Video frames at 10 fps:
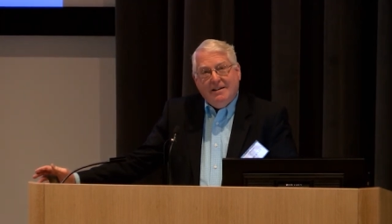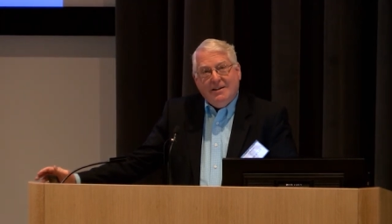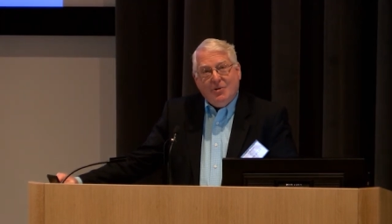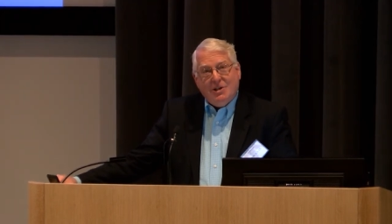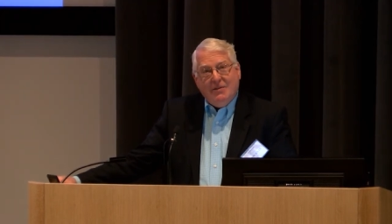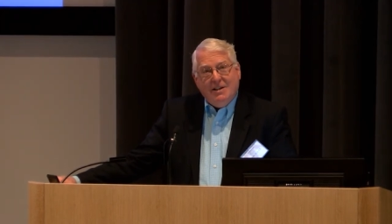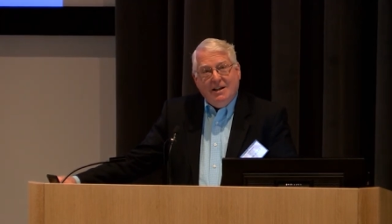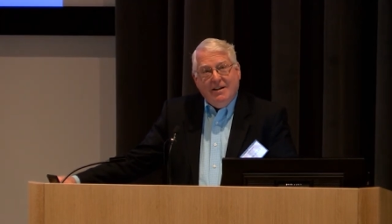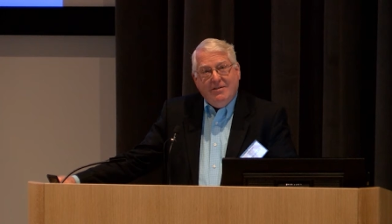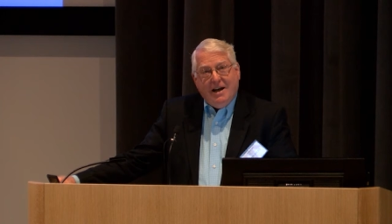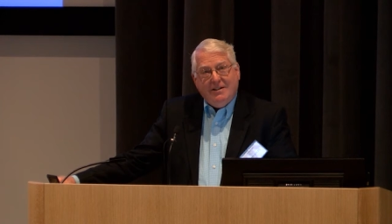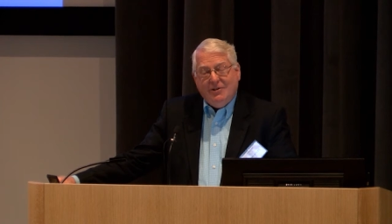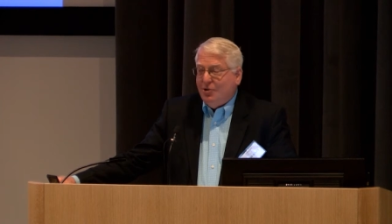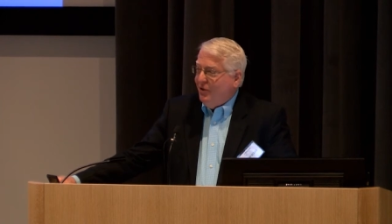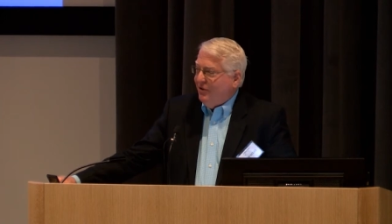there's
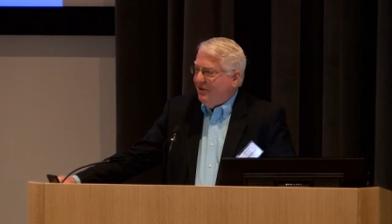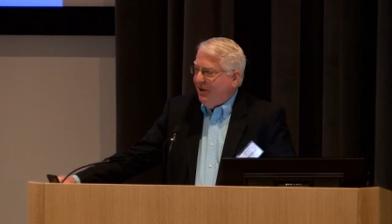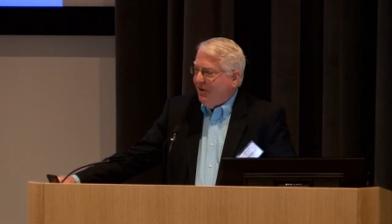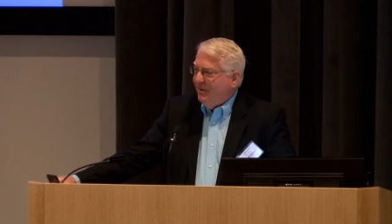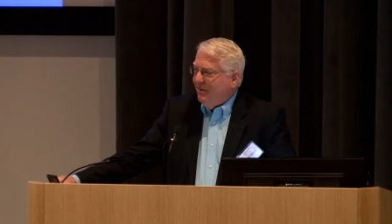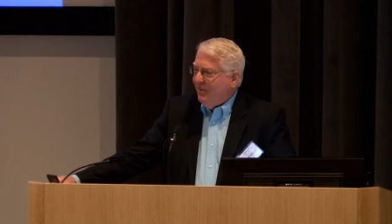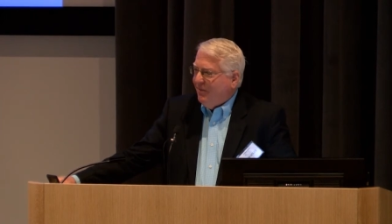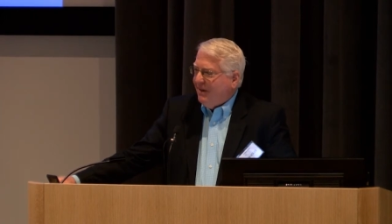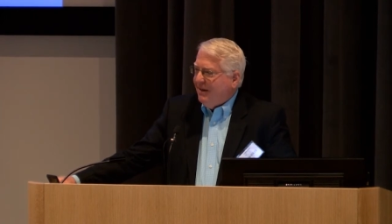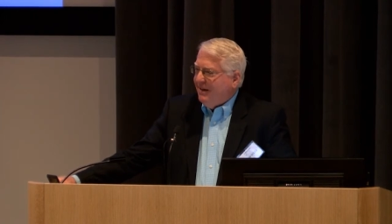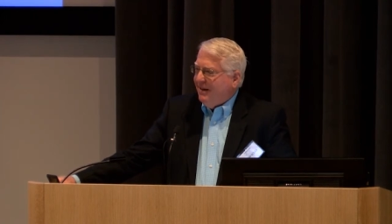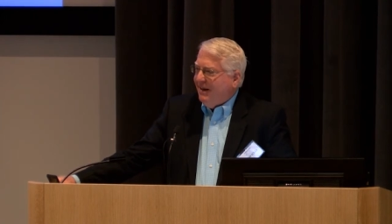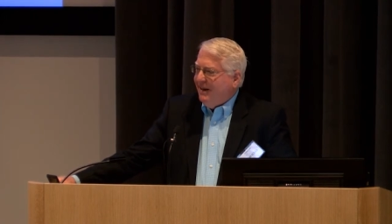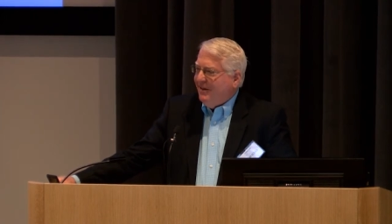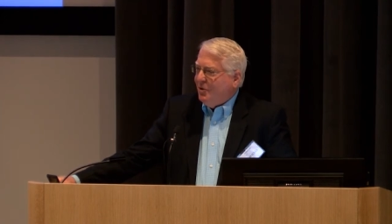17,000 students here,
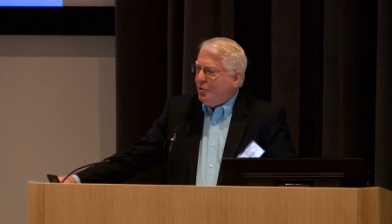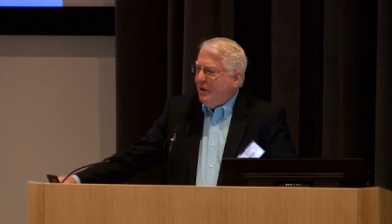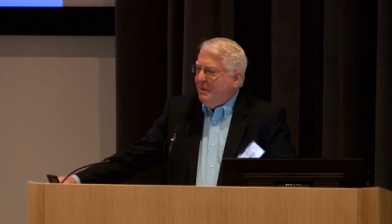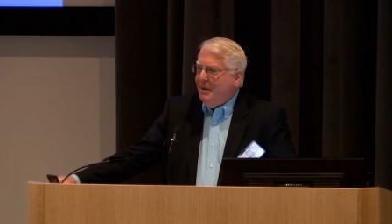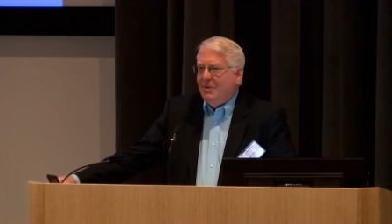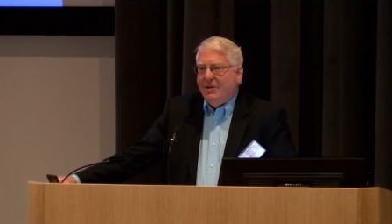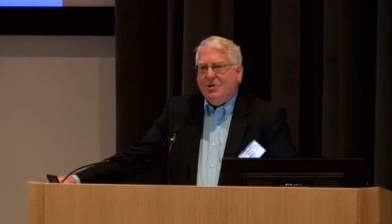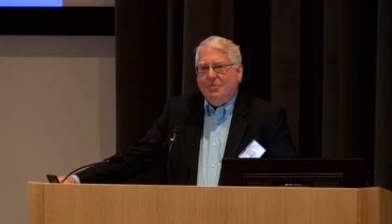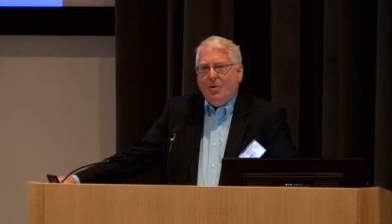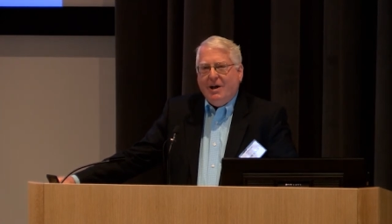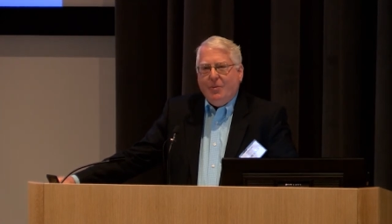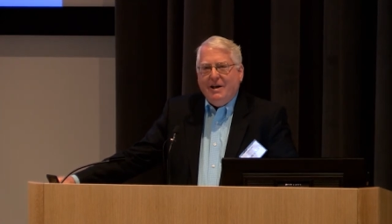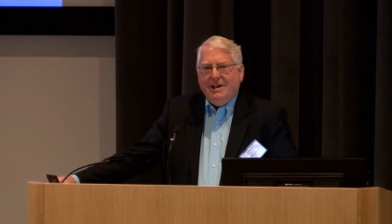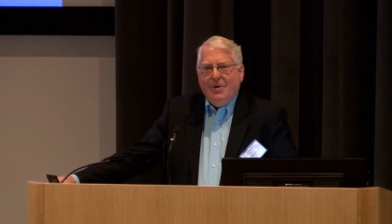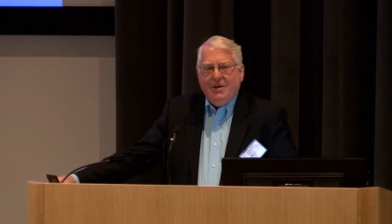and there are three people this morning
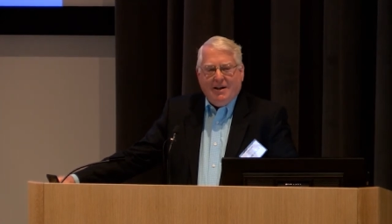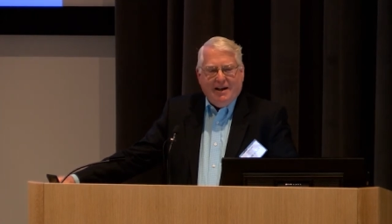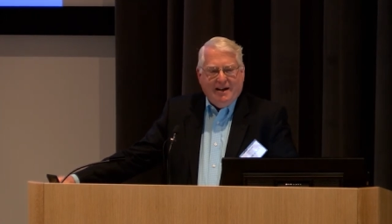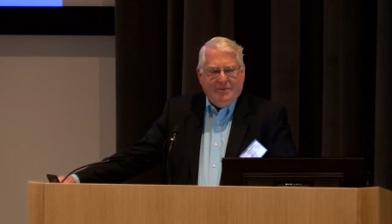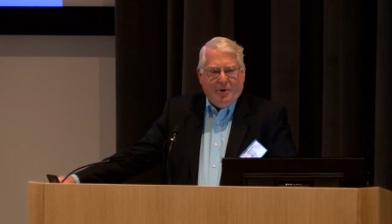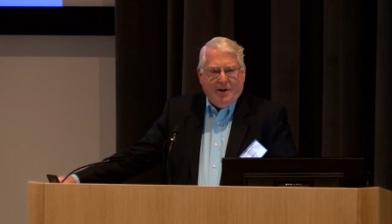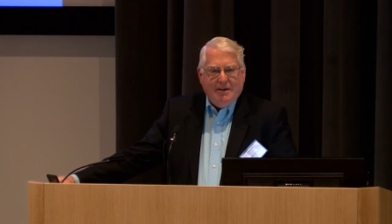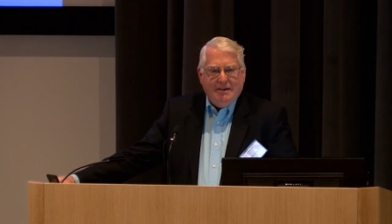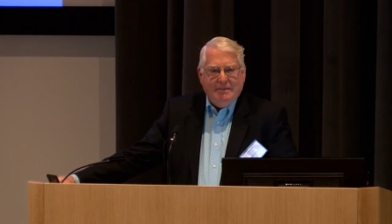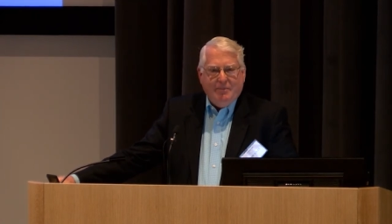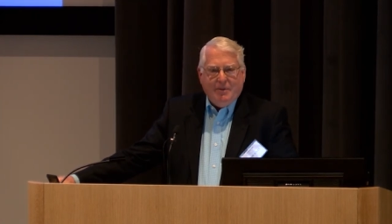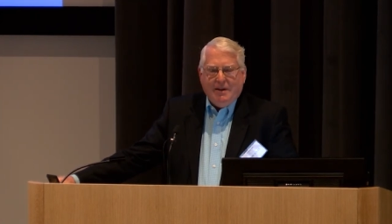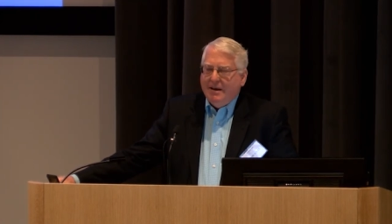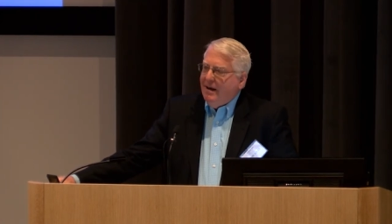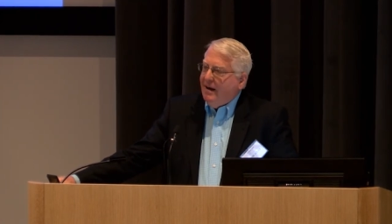ready to go in the library.
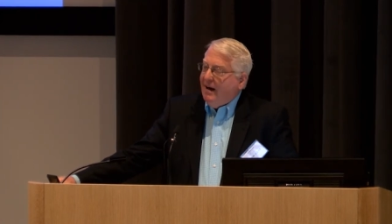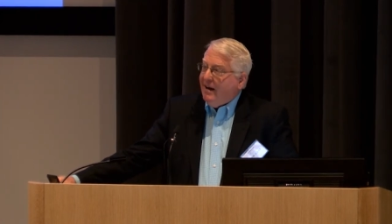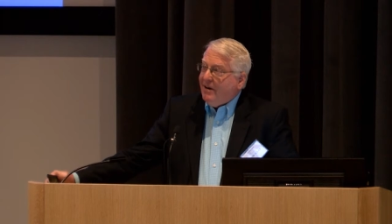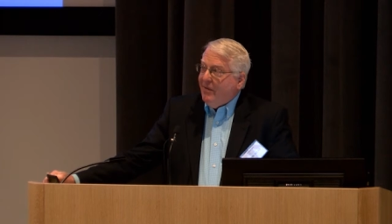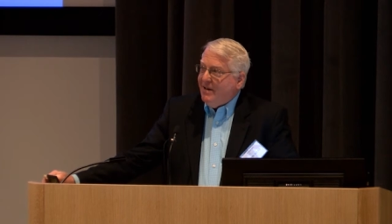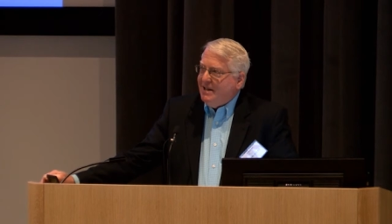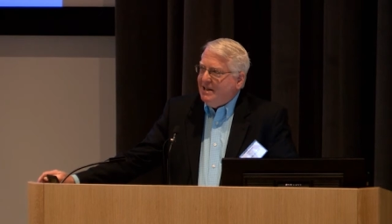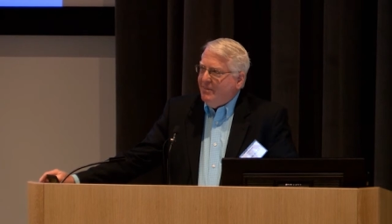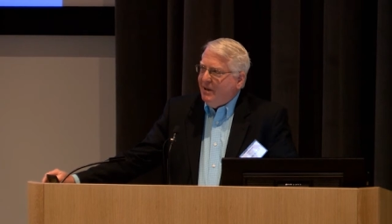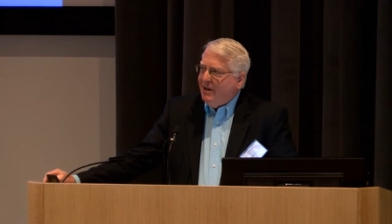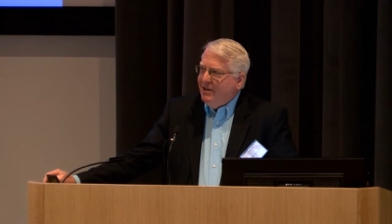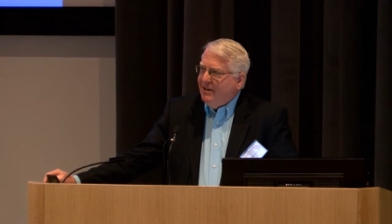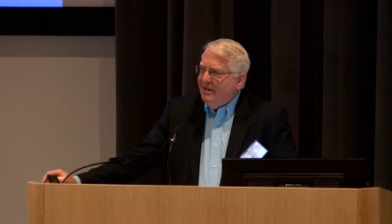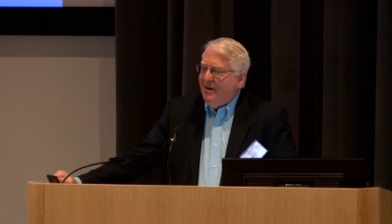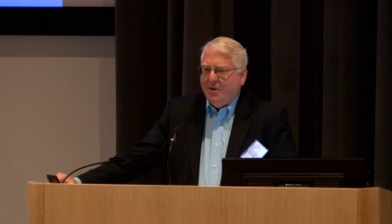I don't know if that says something
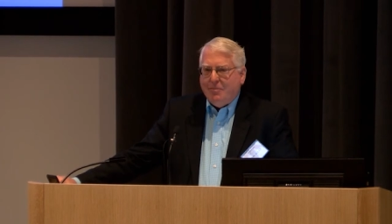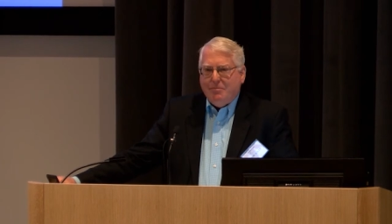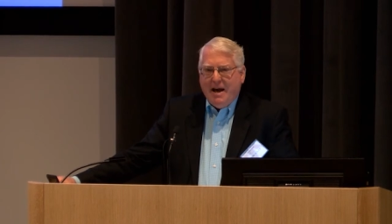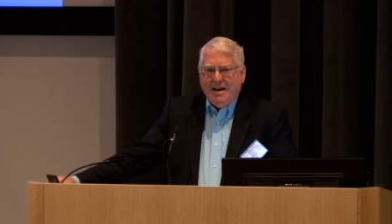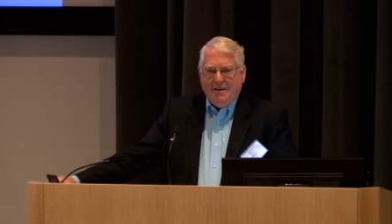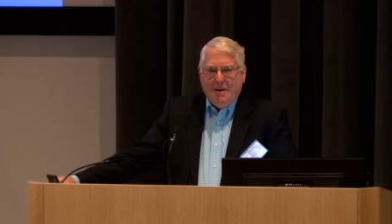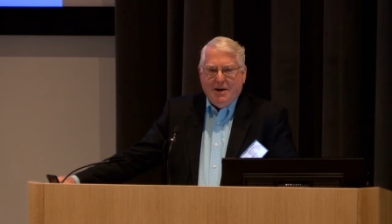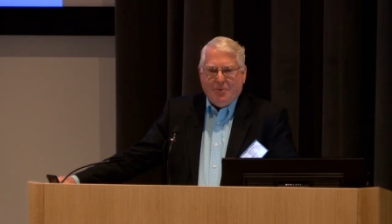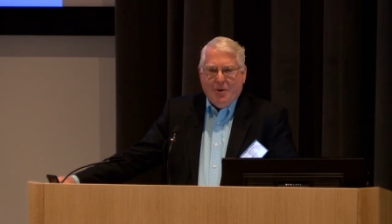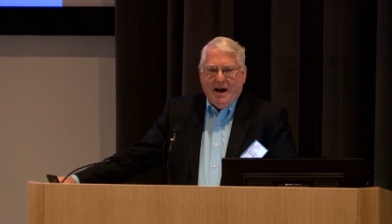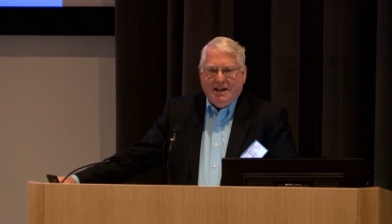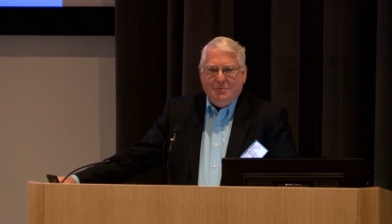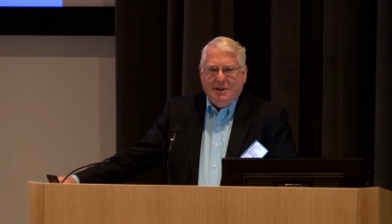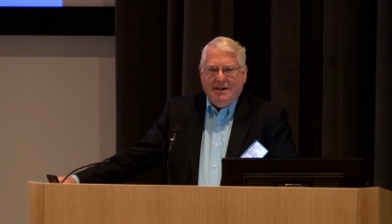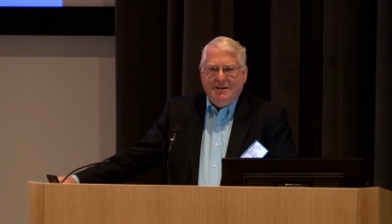good or bad about Rice,
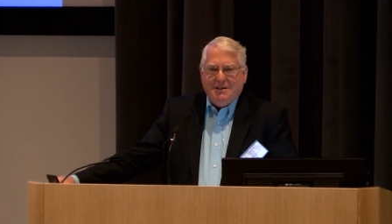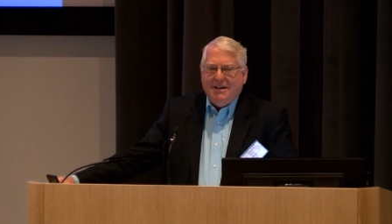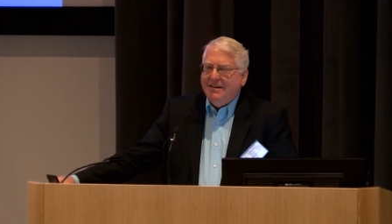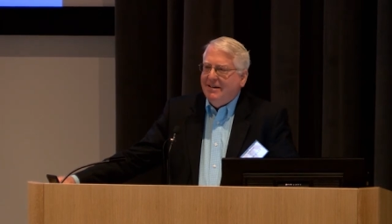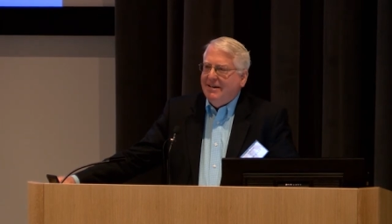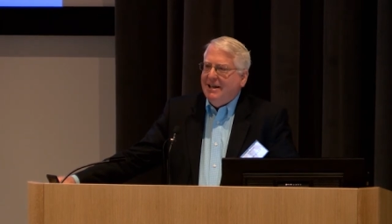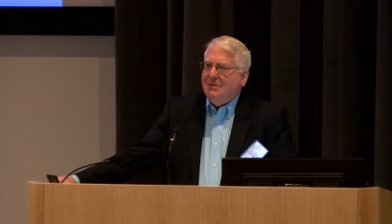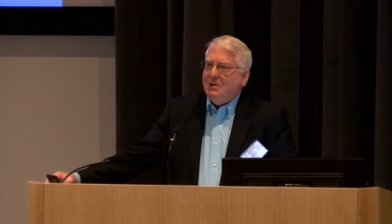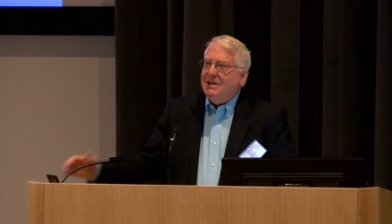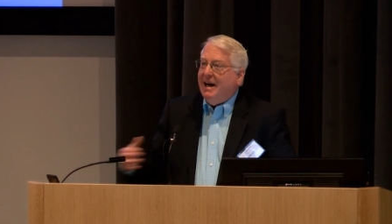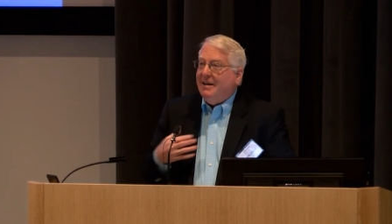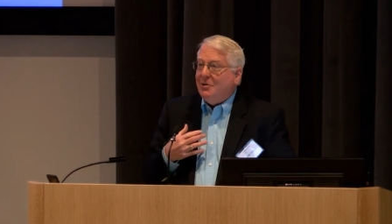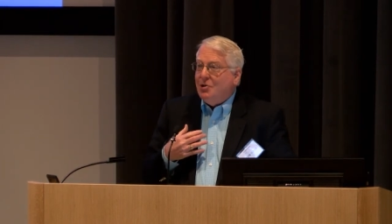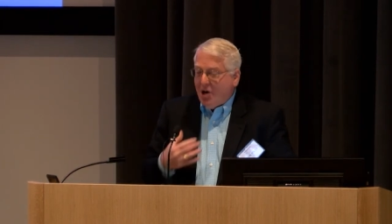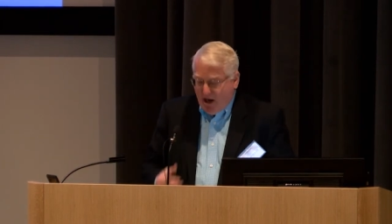but it was kind
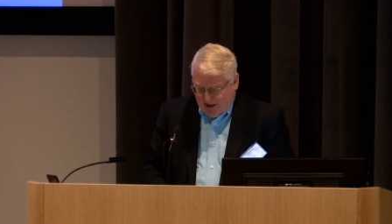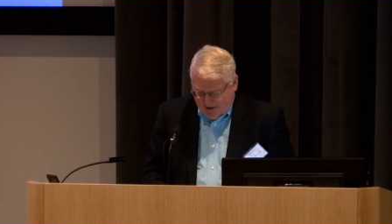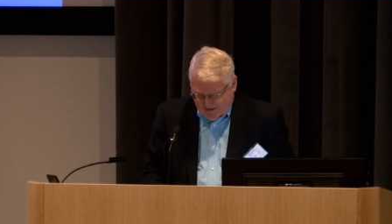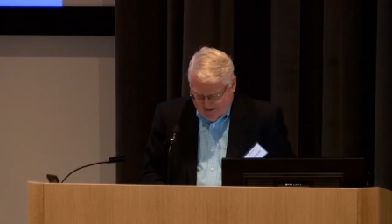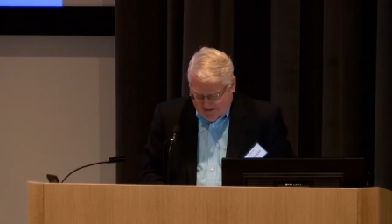of shocking.